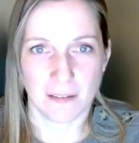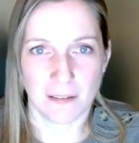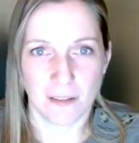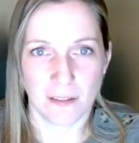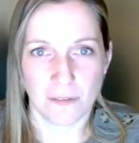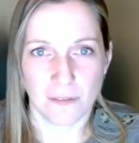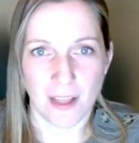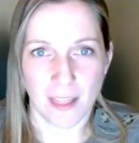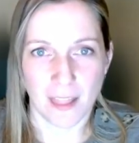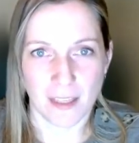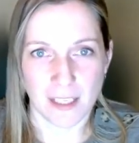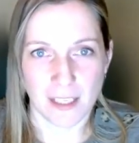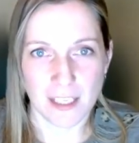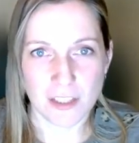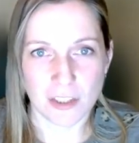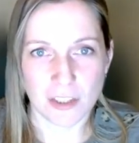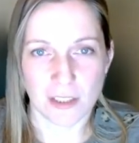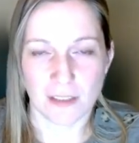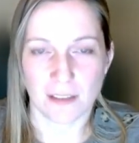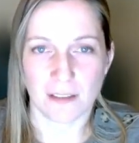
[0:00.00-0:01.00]
the
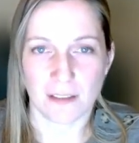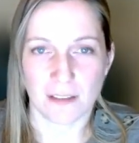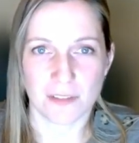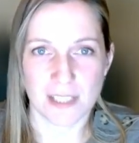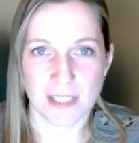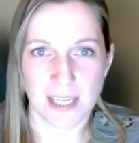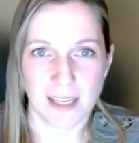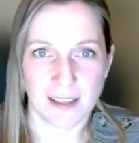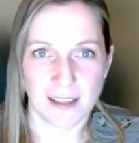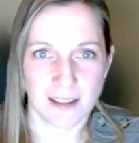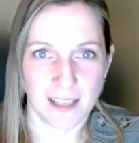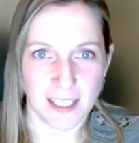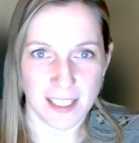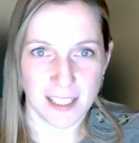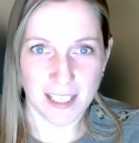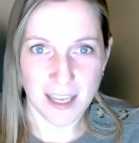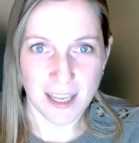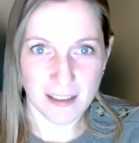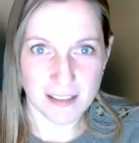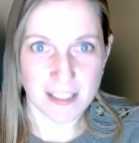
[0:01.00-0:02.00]
validation of saying
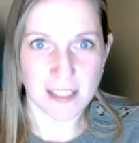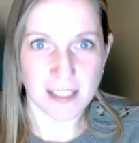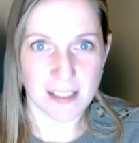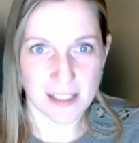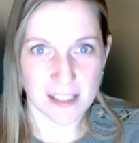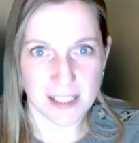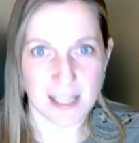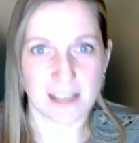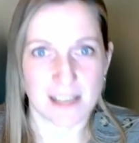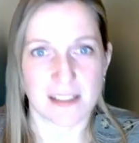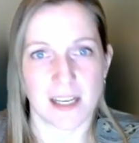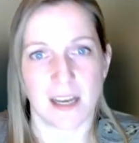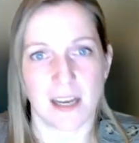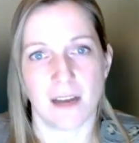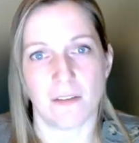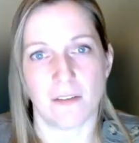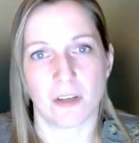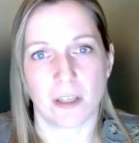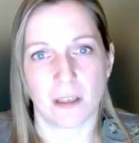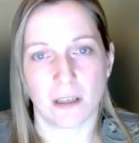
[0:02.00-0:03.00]
like, yes, this says I
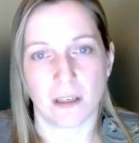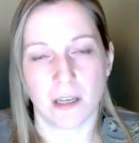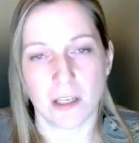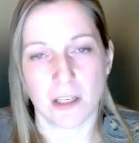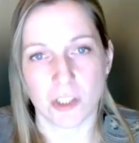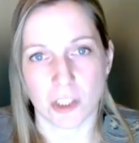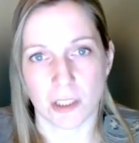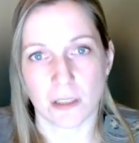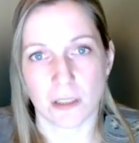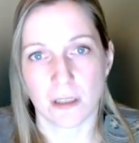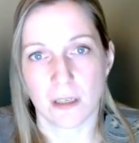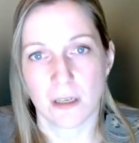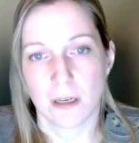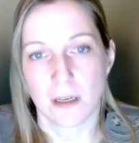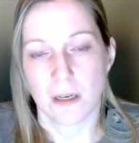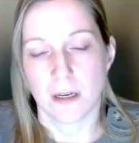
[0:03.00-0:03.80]
have a concussion.